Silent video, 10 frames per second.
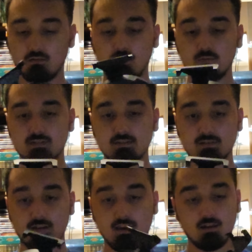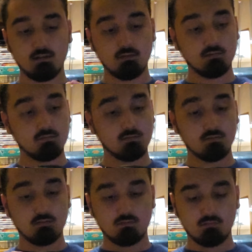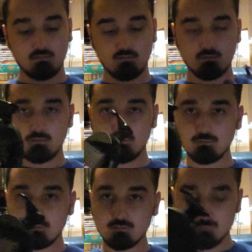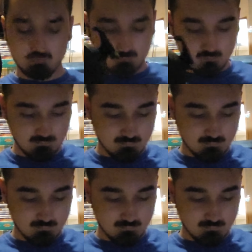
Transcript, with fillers: Oh, it's the stand. Ooh.